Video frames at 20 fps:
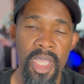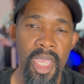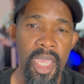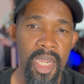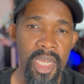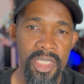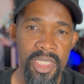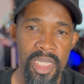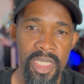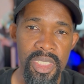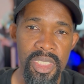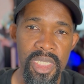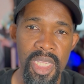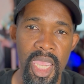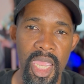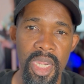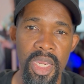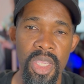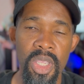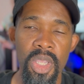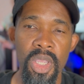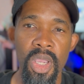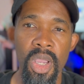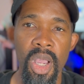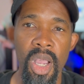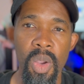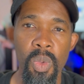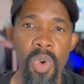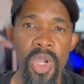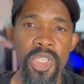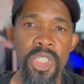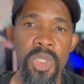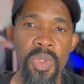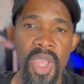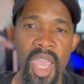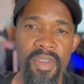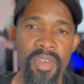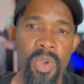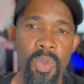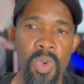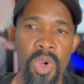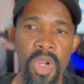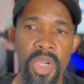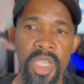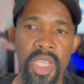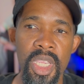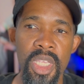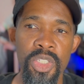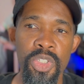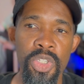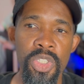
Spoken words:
And as I said, once you have it working,